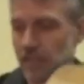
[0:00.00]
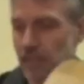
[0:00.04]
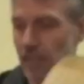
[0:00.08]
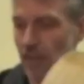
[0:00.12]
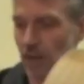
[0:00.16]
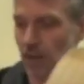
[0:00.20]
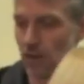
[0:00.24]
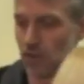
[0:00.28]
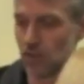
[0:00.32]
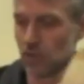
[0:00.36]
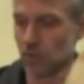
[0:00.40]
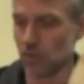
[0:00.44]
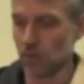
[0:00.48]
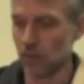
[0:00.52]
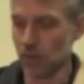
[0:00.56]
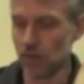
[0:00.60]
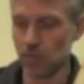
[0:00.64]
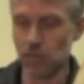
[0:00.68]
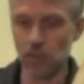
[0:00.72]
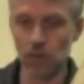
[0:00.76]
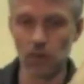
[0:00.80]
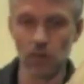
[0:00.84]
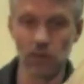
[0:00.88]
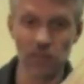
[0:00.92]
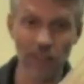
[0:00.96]
dead on 20
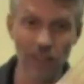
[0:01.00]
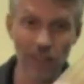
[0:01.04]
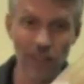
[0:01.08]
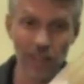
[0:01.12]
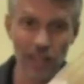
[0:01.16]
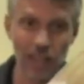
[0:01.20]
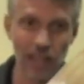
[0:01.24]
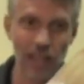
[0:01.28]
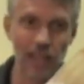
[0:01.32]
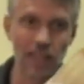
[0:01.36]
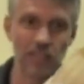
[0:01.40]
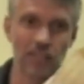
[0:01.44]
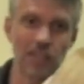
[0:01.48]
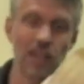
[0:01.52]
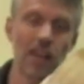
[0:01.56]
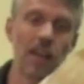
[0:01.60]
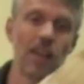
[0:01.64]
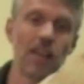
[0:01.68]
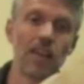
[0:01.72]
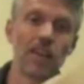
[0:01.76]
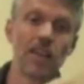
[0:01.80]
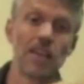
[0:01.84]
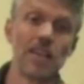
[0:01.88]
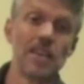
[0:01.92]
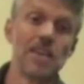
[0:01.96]
mil, so it's
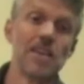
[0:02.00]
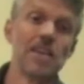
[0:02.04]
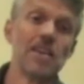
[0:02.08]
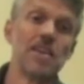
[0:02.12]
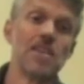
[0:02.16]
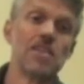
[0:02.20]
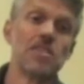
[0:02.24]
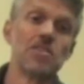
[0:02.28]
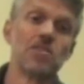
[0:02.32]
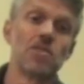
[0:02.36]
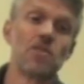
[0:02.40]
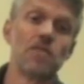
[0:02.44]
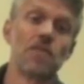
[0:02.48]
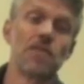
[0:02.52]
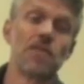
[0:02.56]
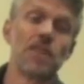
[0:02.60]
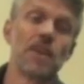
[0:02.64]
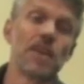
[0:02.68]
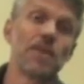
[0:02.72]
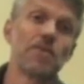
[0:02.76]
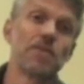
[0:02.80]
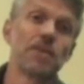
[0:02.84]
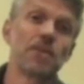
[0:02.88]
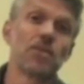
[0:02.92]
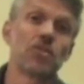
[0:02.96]
gonna do a
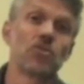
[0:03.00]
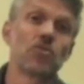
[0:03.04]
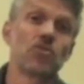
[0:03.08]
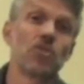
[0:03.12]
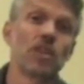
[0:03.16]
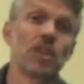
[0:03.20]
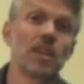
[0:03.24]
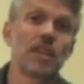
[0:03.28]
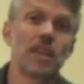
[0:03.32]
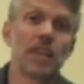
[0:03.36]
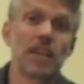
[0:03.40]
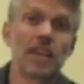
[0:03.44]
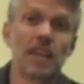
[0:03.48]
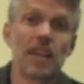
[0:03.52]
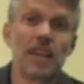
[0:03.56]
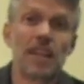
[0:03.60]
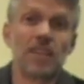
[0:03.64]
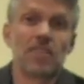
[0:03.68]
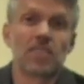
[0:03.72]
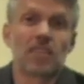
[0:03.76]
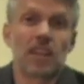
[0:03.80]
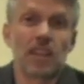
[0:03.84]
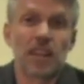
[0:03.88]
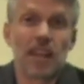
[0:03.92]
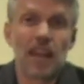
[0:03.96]
fair bit of shrinking, and
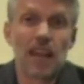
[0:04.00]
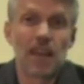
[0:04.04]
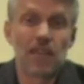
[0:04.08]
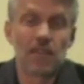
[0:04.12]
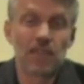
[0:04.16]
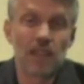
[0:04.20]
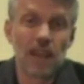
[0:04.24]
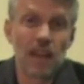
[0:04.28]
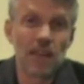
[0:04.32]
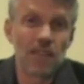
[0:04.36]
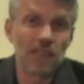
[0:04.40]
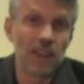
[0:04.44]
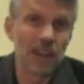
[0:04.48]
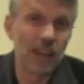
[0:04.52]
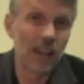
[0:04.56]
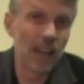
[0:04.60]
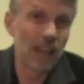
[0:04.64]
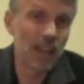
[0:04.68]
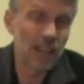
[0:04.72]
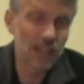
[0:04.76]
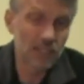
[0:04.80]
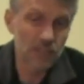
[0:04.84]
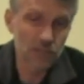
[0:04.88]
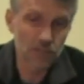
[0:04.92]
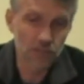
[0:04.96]
it's gonna have to have a
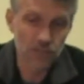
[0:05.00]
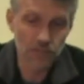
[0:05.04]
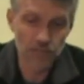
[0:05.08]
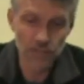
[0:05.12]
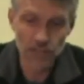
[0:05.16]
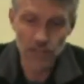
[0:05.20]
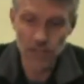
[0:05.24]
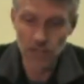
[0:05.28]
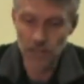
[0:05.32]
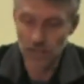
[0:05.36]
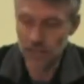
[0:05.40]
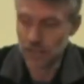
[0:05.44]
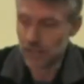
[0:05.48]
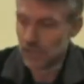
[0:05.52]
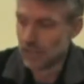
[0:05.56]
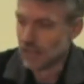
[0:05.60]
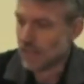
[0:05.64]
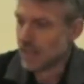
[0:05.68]
large feeder.